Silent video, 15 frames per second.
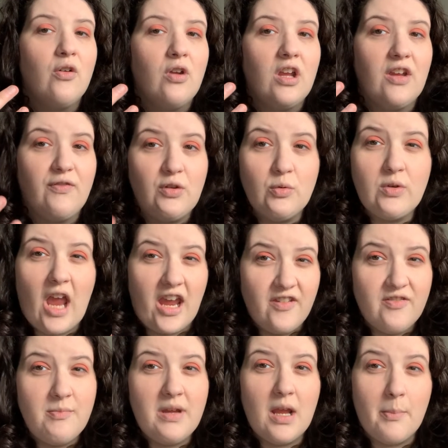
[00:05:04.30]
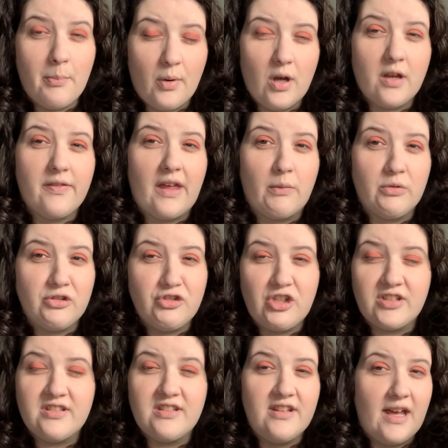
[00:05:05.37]
if you gave me a book that was
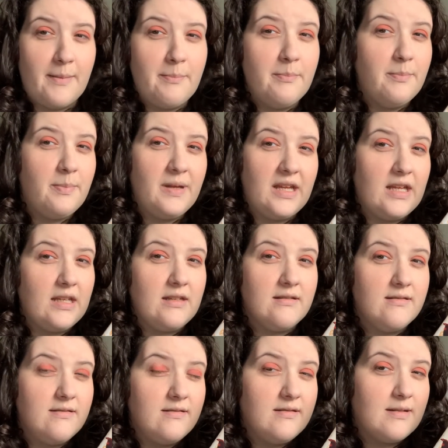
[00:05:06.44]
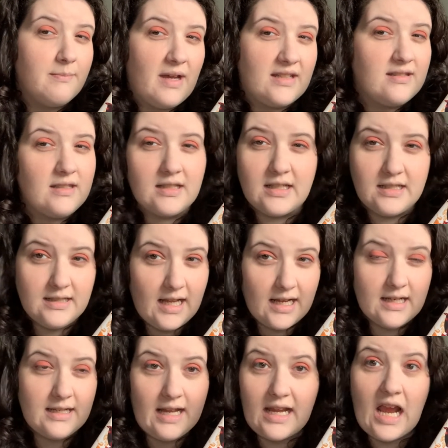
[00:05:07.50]
just them being domestic and day to
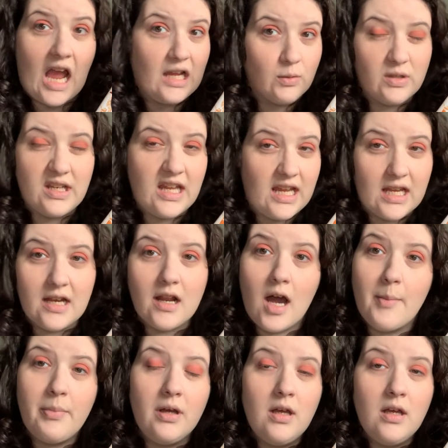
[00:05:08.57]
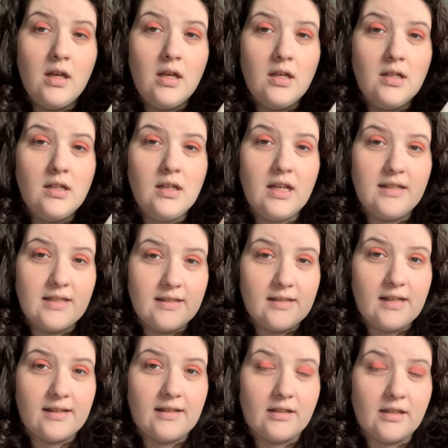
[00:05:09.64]
day, I would eat it up. It doesn't
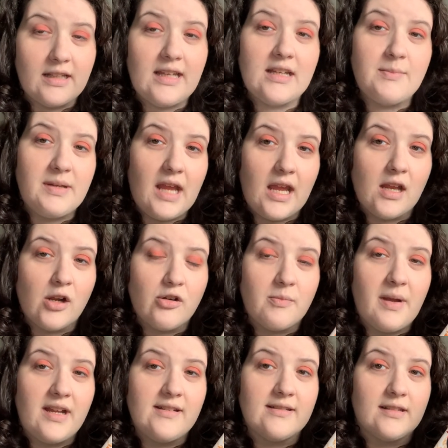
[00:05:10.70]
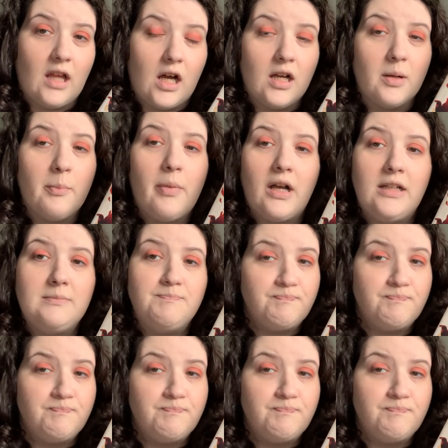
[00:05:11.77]
necessarily need to be 800 pages long, but